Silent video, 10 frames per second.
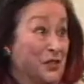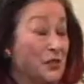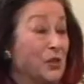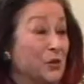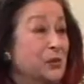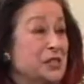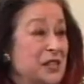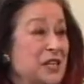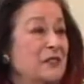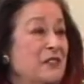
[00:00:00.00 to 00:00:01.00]
school was
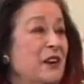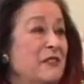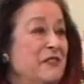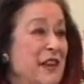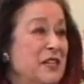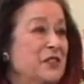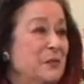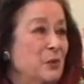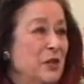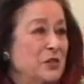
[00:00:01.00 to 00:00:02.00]
like a very fancy
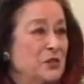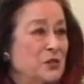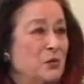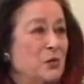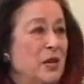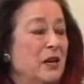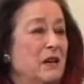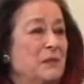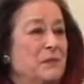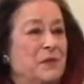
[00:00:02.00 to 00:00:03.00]
boarding school
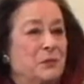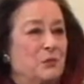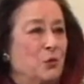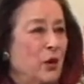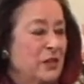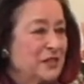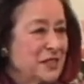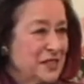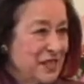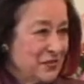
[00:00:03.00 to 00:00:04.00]
where the royalty
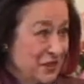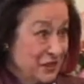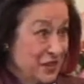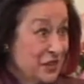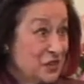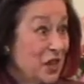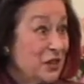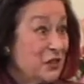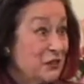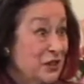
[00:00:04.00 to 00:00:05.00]
sent their kids all
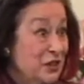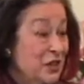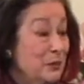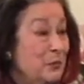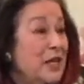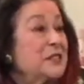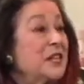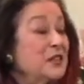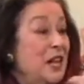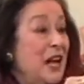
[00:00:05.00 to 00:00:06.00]
exactly. over Europe, right? Did
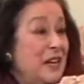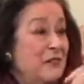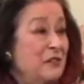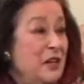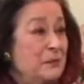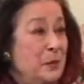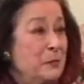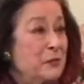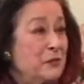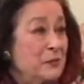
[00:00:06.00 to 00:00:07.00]
a lot of uh,
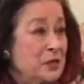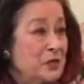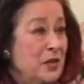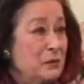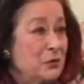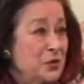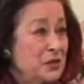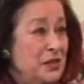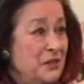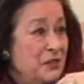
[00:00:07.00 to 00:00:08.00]
people from Istanbul
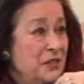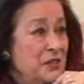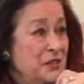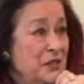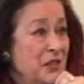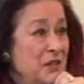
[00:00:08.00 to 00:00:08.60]
send their kids uh, there?